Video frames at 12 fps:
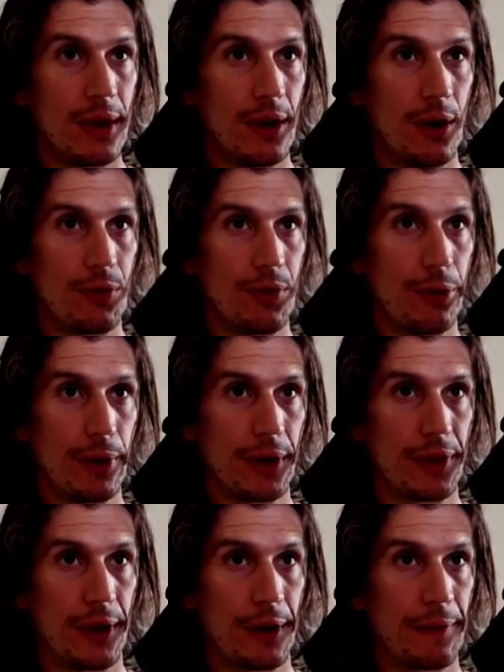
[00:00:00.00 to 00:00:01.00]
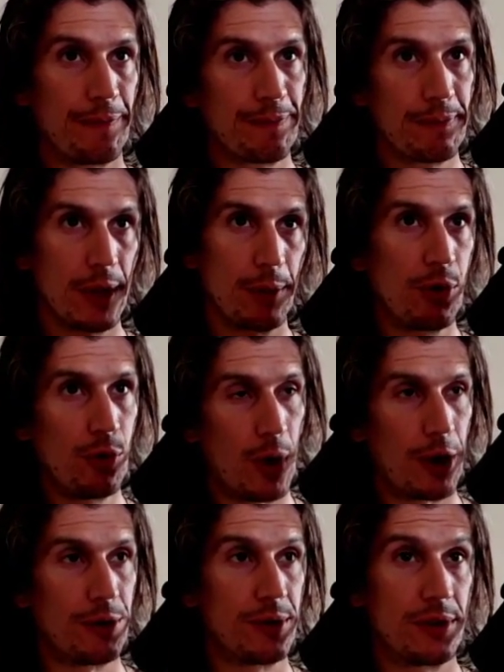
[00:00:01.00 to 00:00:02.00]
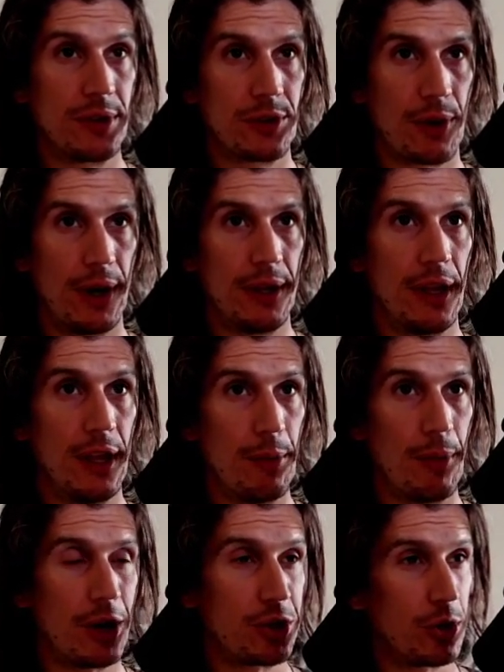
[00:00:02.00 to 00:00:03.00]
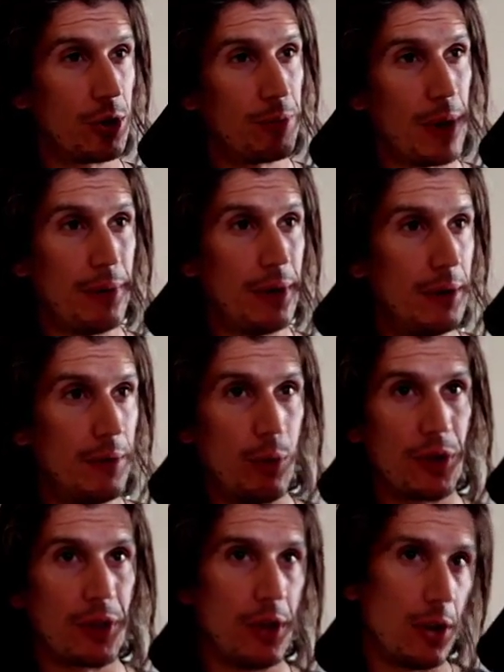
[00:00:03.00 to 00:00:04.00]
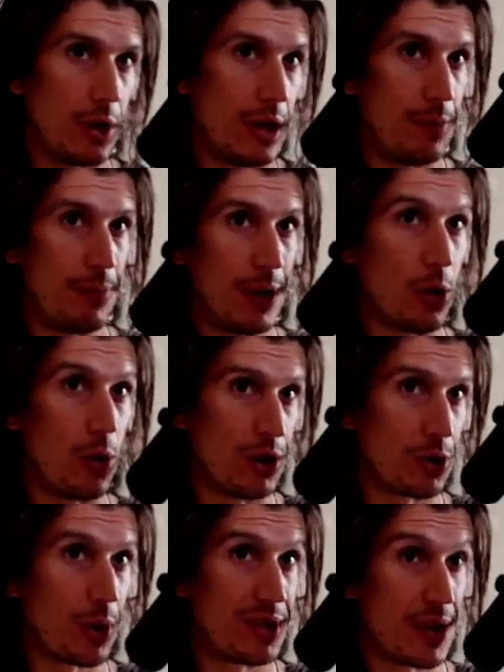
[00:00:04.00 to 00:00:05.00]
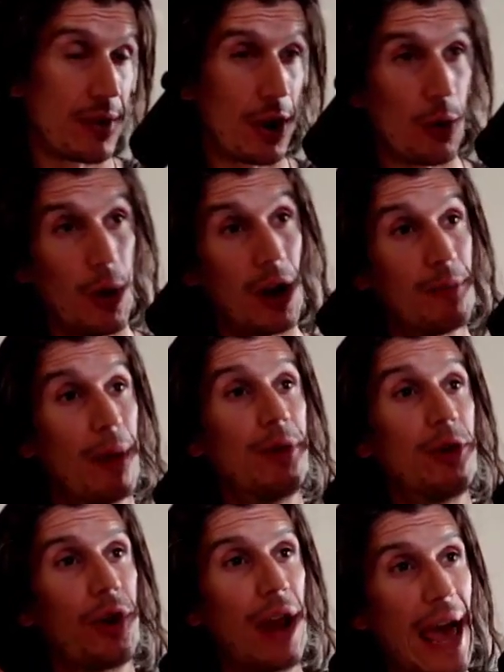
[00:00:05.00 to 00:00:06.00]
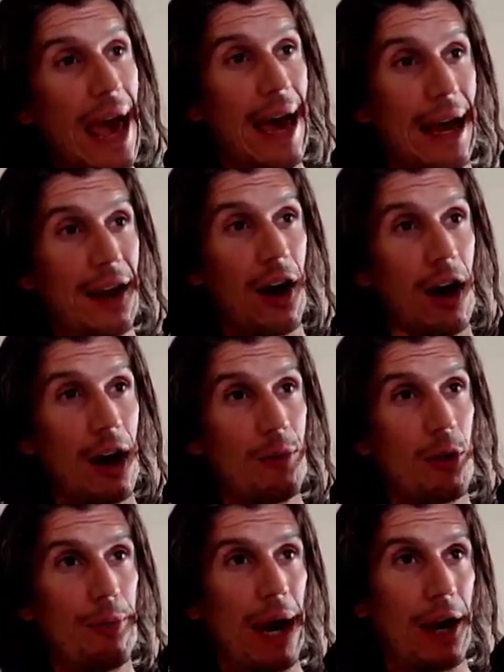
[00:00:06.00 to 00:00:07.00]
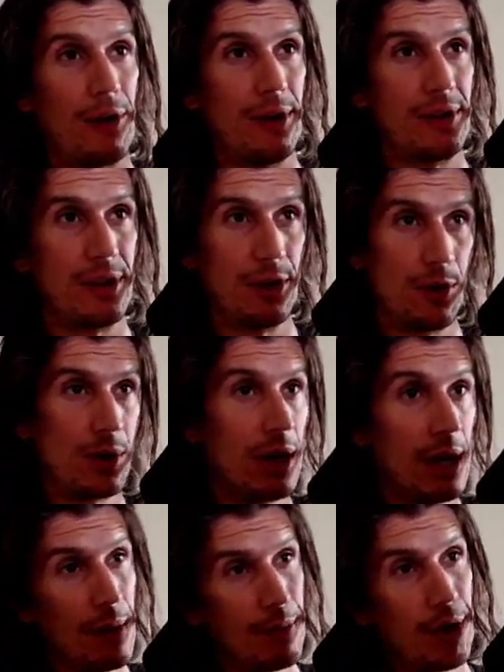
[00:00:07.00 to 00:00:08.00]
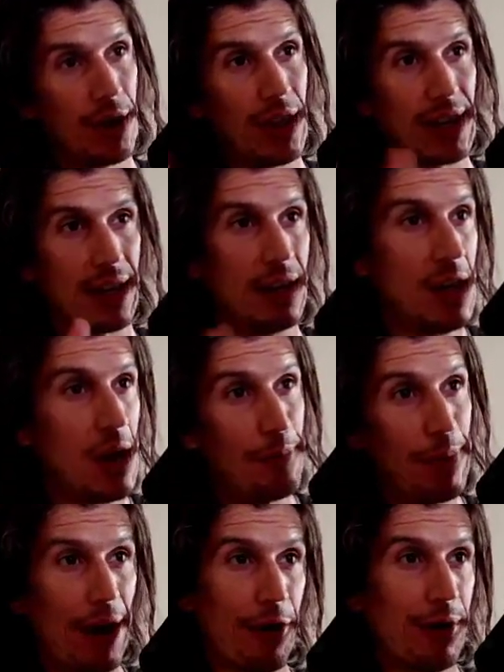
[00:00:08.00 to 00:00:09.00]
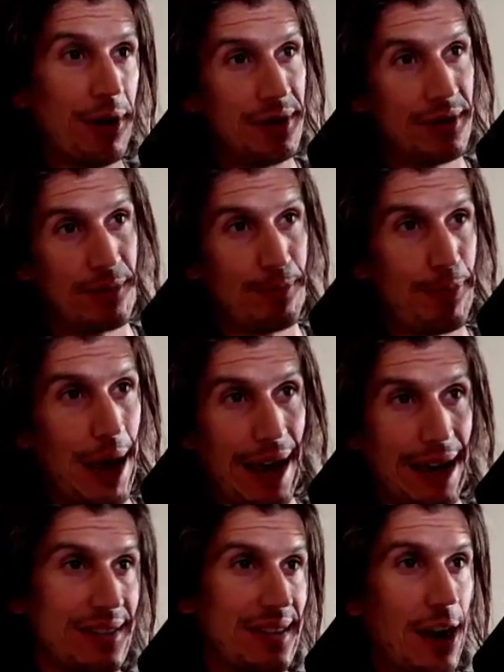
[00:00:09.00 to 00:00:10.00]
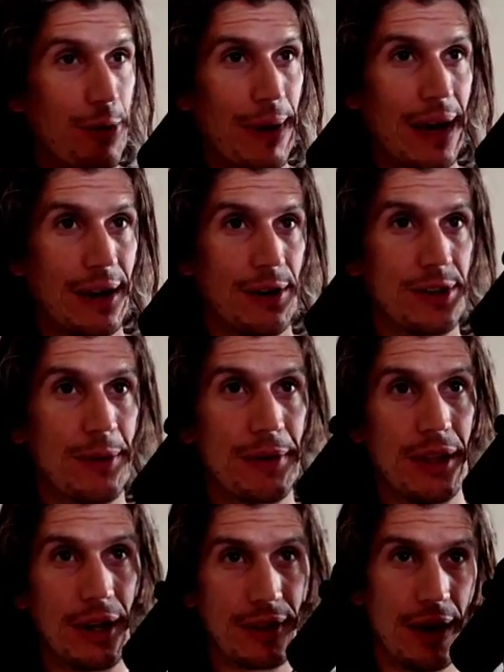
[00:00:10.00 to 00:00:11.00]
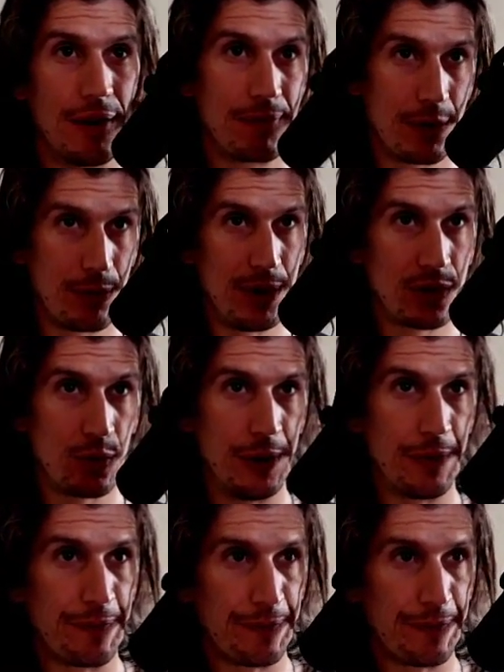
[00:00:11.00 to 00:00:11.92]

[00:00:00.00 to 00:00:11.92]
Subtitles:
Hopefully we get there. Proof water resistance, great. And the modular, maybe with the it being only 2700 watt, maybe you could add on more batteries, you know, put on like a batteries pack saddlebag or something like that. It would be sweet.